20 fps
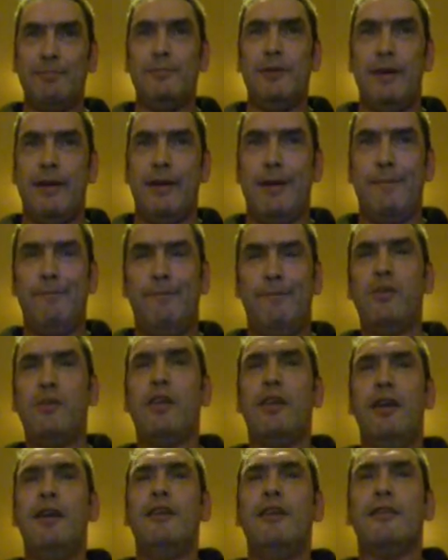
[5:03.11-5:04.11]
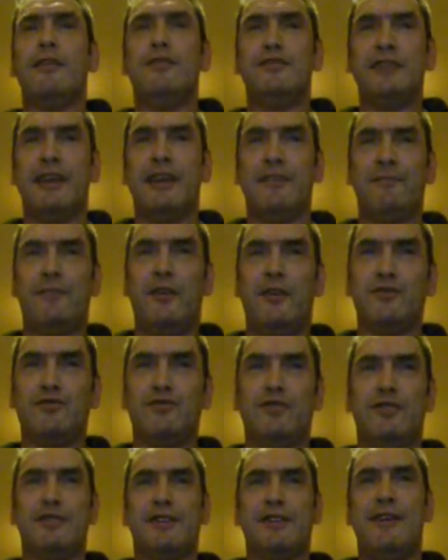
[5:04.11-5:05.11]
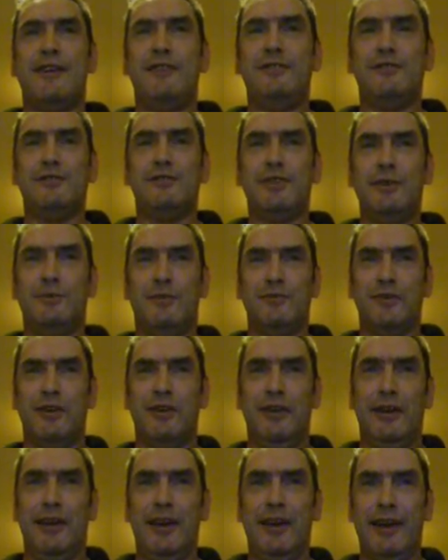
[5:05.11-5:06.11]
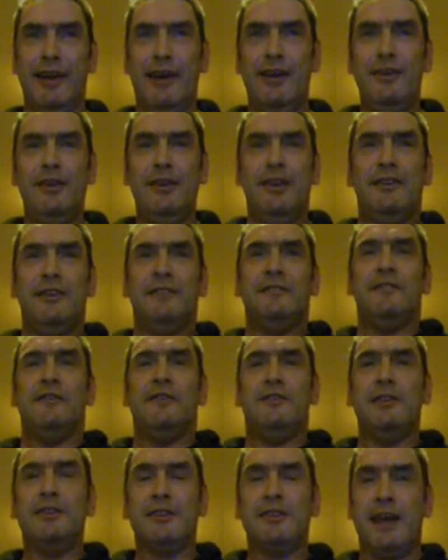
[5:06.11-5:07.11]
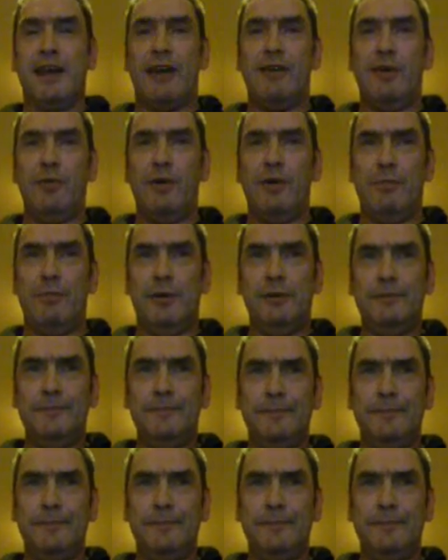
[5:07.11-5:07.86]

Yeah, go and check the Fartroids out. You'll see what I'm trying to get at. There's Gary Wittmann.